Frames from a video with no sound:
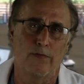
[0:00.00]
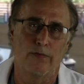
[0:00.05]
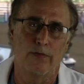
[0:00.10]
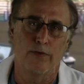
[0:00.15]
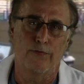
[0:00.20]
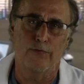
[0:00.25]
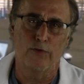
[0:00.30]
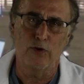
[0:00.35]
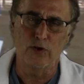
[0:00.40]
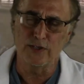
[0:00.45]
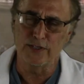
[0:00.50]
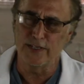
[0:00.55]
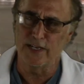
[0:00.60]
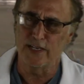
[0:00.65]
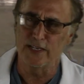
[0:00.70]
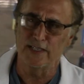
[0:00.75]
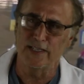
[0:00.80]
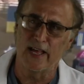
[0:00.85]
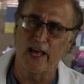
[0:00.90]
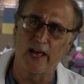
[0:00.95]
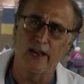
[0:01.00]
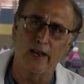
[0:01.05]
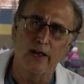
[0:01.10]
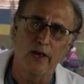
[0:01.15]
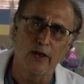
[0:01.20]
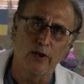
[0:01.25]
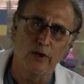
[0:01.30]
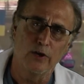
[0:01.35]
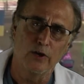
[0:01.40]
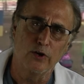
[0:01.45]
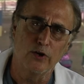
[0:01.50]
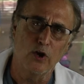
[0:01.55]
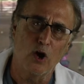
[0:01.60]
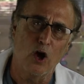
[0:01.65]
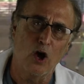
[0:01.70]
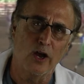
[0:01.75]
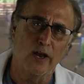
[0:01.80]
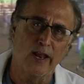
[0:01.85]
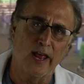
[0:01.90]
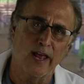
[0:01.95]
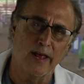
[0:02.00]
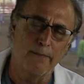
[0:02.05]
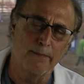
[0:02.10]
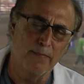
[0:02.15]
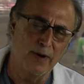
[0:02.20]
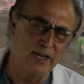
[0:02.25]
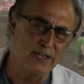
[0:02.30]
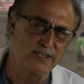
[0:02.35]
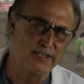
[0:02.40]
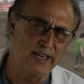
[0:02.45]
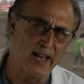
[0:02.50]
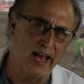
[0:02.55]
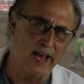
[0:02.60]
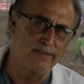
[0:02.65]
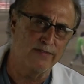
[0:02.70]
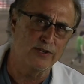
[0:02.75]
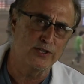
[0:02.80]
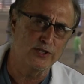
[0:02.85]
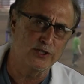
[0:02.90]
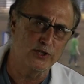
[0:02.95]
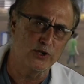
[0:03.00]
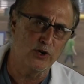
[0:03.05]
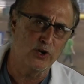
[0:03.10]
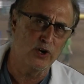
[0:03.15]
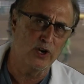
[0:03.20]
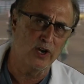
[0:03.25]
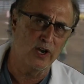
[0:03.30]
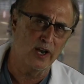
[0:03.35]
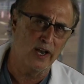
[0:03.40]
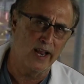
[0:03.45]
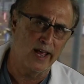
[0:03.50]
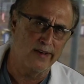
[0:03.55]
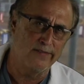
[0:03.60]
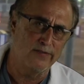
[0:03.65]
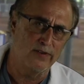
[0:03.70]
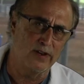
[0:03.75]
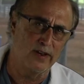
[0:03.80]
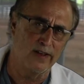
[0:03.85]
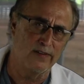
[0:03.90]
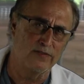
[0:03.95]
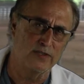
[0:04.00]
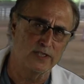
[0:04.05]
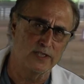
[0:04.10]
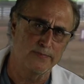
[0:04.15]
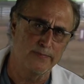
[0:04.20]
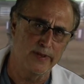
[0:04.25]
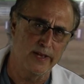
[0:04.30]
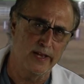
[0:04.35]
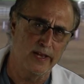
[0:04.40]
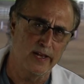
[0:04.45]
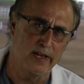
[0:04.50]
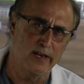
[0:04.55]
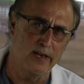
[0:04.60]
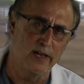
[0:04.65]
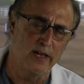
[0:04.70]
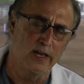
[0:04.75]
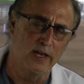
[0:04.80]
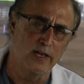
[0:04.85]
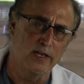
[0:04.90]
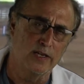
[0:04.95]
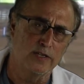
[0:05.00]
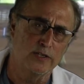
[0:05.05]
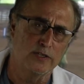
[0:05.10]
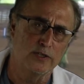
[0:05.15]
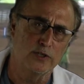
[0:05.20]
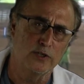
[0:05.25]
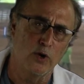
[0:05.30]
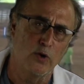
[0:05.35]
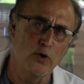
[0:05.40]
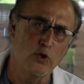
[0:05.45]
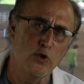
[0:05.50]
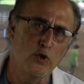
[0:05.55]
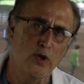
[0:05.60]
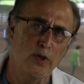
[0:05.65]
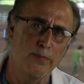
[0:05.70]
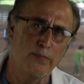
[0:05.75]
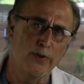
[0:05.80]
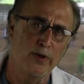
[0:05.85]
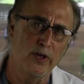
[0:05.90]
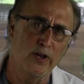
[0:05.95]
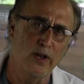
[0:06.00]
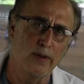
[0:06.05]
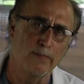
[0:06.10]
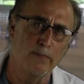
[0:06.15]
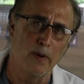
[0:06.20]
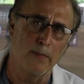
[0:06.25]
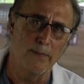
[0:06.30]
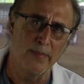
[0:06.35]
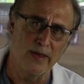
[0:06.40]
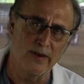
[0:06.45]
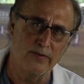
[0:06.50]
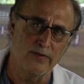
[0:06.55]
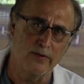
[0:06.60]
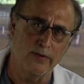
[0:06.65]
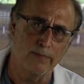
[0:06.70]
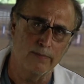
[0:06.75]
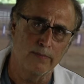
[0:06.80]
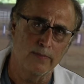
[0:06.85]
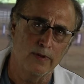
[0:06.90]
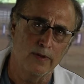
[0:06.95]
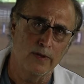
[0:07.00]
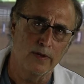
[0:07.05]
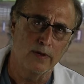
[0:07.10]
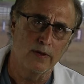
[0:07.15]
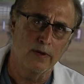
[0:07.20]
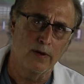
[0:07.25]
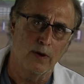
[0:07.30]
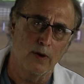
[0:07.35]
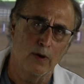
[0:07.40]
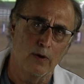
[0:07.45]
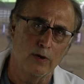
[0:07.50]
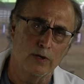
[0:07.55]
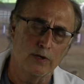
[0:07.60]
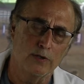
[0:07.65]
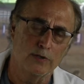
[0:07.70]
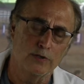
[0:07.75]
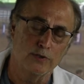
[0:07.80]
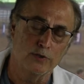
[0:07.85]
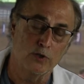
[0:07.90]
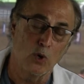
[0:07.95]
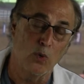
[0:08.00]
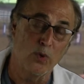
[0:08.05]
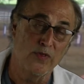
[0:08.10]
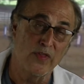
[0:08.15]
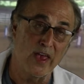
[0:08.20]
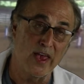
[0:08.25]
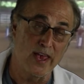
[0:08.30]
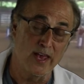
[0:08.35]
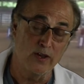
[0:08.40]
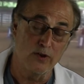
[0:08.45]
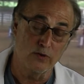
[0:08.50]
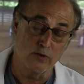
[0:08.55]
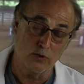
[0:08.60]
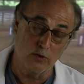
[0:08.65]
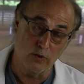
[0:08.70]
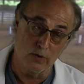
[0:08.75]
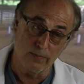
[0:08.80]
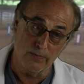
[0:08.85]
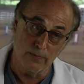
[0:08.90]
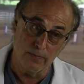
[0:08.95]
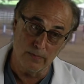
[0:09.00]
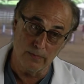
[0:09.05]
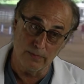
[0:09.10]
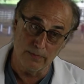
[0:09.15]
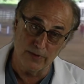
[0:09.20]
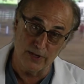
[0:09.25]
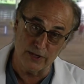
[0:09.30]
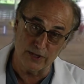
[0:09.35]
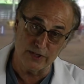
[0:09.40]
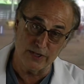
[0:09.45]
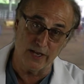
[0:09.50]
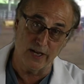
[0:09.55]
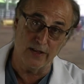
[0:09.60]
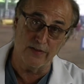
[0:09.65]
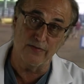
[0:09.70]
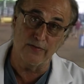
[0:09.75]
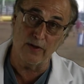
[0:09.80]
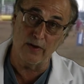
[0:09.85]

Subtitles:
The first is that your dog must have a certain level of speed so you can build up momentum, so when they enter the send,